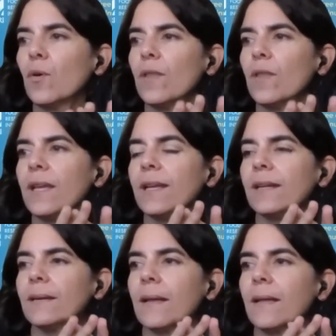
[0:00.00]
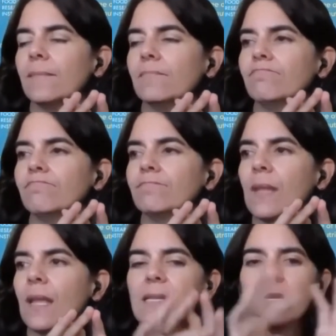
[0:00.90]
and I would like
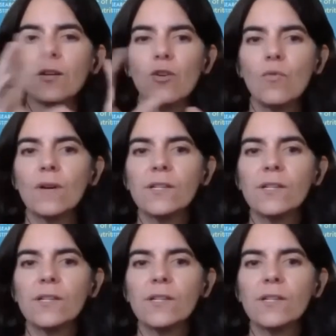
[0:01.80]
to